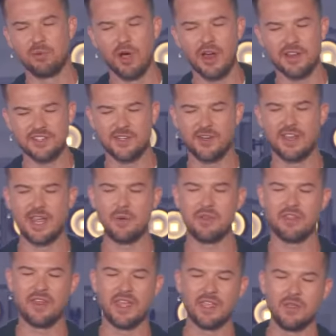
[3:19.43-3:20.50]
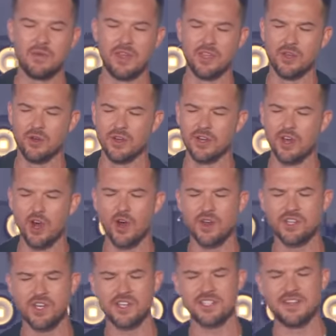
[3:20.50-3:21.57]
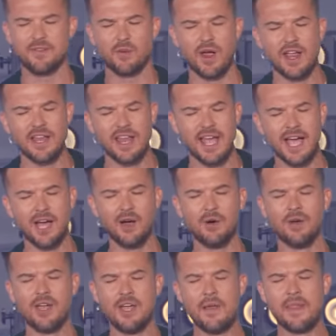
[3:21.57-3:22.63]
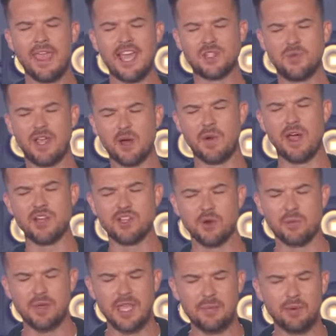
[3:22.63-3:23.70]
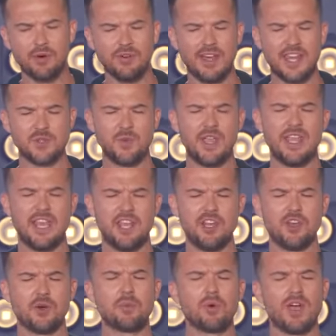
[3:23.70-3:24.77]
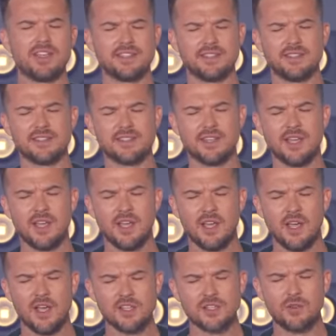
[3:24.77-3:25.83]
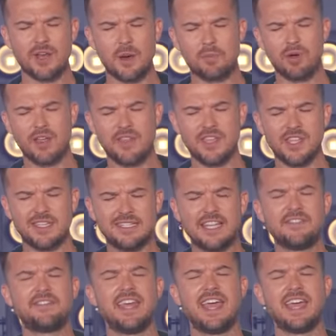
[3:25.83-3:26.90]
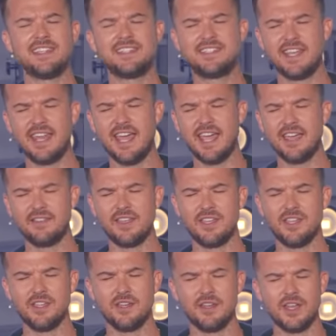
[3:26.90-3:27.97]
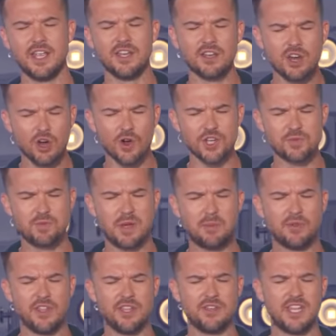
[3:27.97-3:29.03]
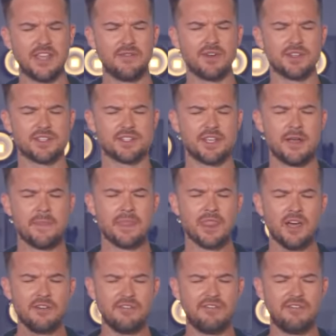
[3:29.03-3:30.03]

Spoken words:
brought us here today. We thank you that you're encouraging us even right now as we get around your people and as we get into your presence. So Lord, I pray that you'd lift heads today, that you encourage people, that you'd give us a